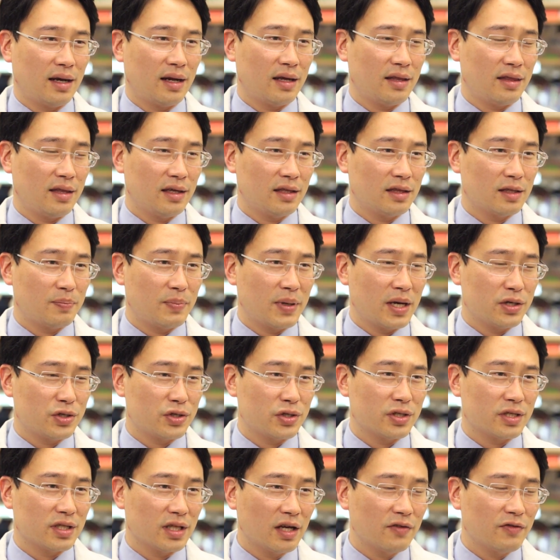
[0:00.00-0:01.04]
And I think the
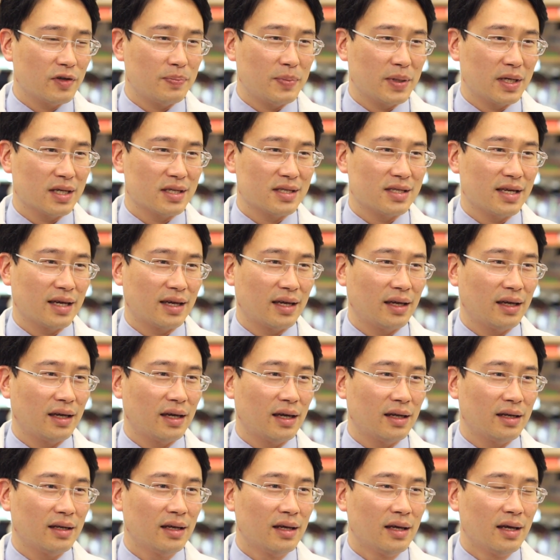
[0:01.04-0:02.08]
patients love it because they can
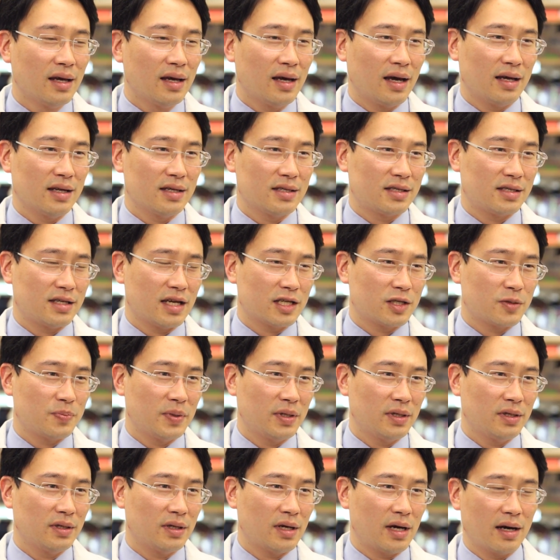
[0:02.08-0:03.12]
get an
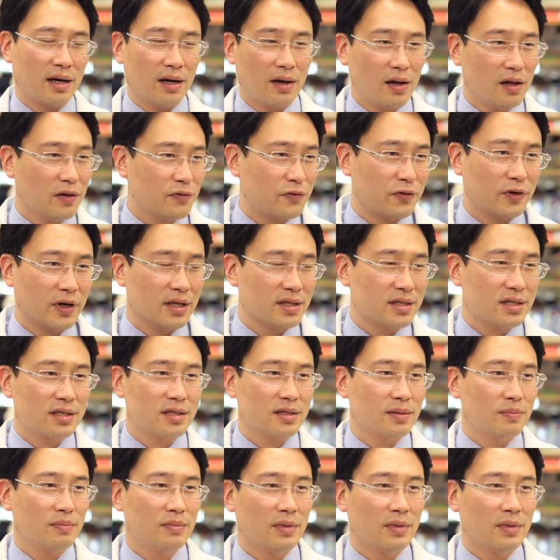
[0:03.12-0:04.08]
assessment on all fronts